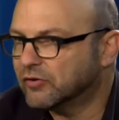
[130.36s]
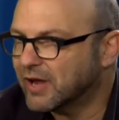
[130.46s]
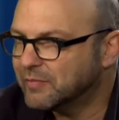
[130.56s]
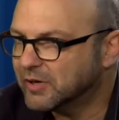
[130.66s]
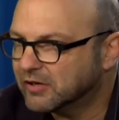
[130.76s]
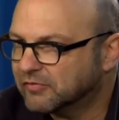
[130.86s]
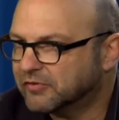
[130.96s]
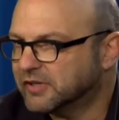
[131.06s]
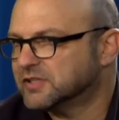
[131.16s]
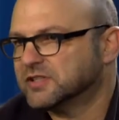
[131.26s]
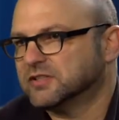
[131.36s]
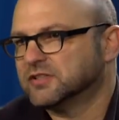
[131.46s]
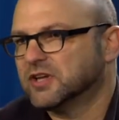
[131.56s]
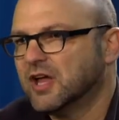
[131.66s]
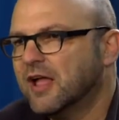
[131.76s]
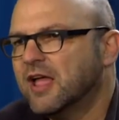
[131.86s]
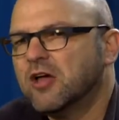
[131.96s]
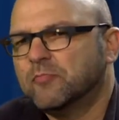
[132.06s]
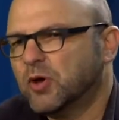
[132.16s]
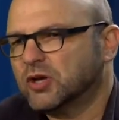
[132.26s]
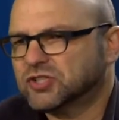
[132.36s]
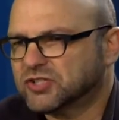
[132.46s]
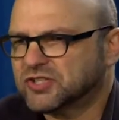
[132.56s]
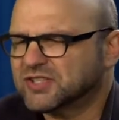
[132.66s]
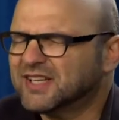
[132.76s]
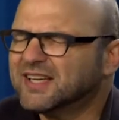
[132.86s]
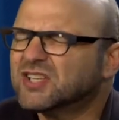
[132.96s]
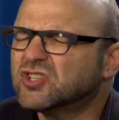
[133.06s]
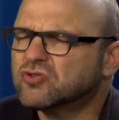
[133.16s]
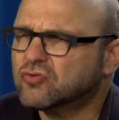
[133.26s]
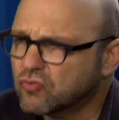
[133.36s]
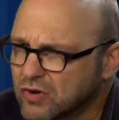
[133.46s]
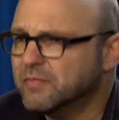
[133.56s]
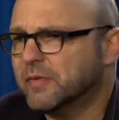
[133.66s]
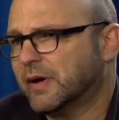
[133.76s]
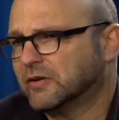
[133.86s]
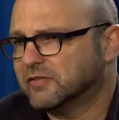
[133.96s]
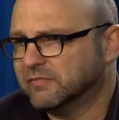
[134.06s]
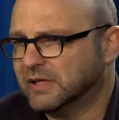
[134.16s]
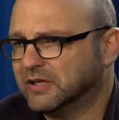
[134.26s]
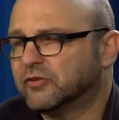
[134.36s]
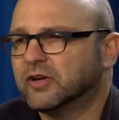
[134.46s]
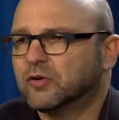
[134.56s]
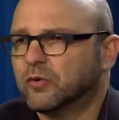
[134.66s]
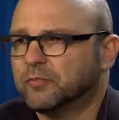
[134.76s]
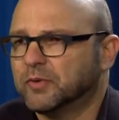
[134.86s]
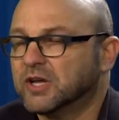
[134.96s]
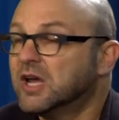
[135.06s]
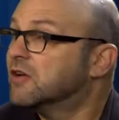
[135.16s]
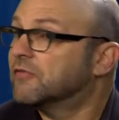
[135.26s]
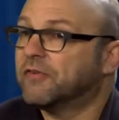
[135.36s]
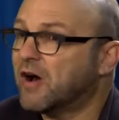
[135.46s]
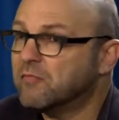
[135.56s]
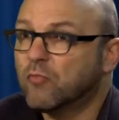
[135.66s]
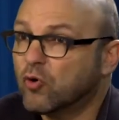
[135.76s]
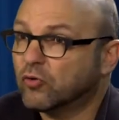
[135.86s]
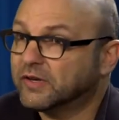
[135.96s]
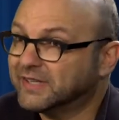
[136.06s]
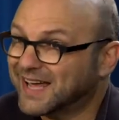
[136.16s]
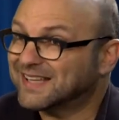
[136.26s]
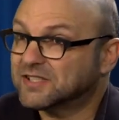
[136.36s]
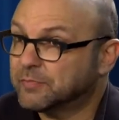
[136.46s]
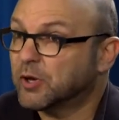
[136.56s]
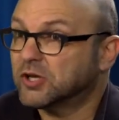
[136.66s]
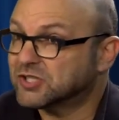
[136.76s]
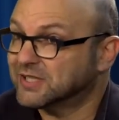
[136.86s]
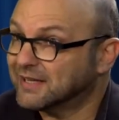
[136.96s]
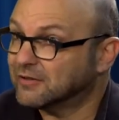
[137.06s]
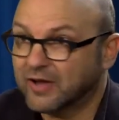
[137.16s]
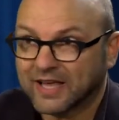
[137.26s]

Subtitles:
Arabia, for instance, purchases an extreme amount of military equipment, far more than it has the personnel or